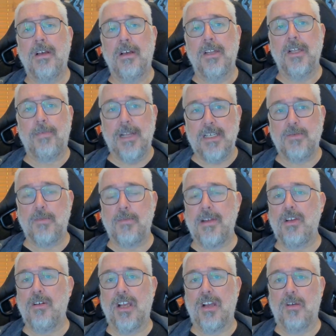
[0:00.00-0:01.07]
the police would be
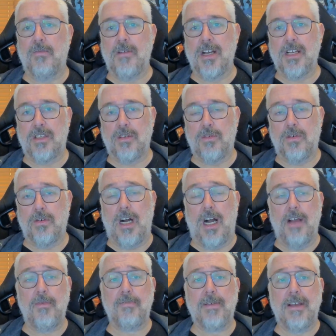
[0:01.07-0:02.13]
knocking on my door,
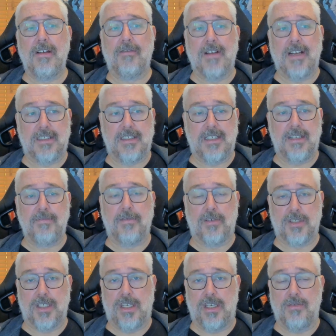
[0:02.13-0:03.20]
I would be arrested,
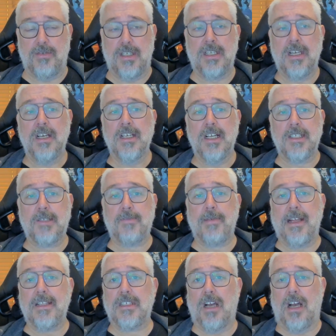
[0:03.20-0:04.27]
prosecuted, and
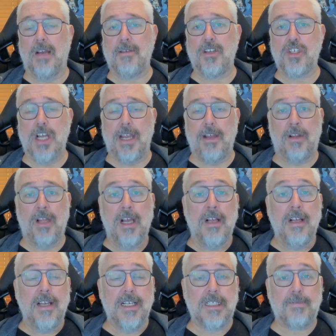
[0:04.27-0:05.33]
spend time in jail,
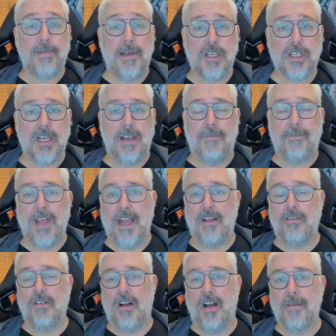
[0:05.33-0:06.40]
especially if that
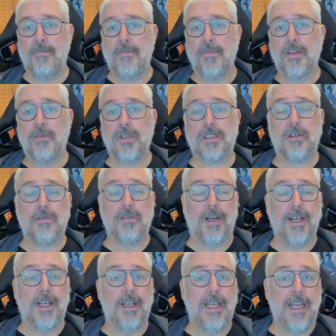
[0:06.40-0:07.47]
crime was
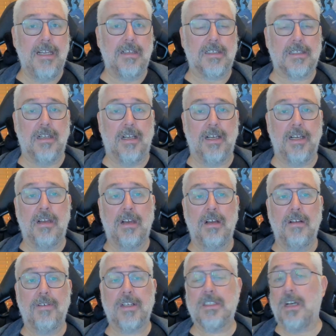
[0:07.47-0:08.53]
quite heinous, like,
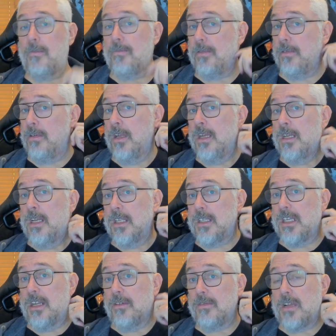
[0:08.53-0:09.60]
for example,
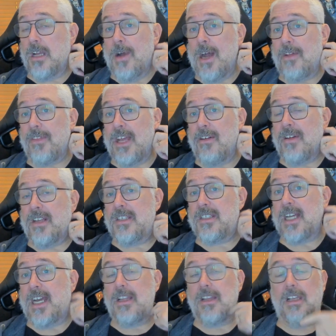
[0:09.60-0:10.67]
you know, go out there and
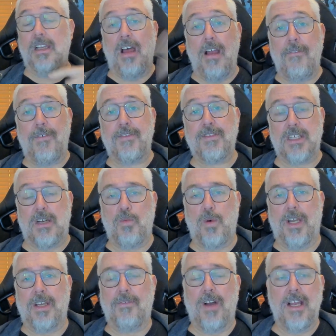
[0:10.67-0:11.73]
take the life of
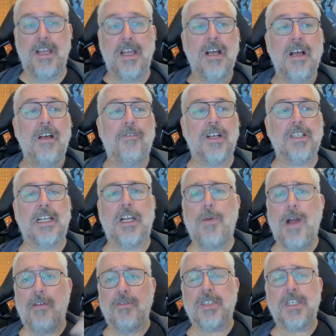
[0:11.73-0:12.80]
someone. If I said, go
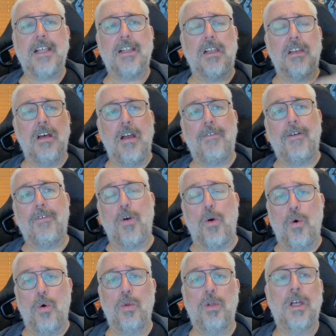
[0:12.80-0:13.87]
out and take the life of
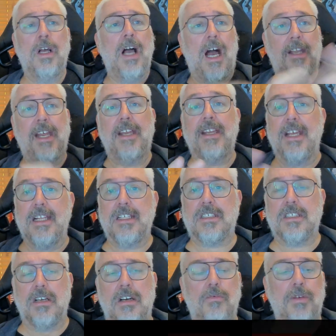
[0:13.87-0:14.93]
all and then
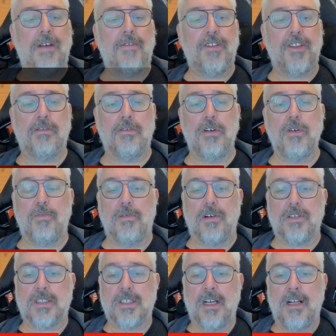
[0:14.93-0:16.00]
insert whatever the group was,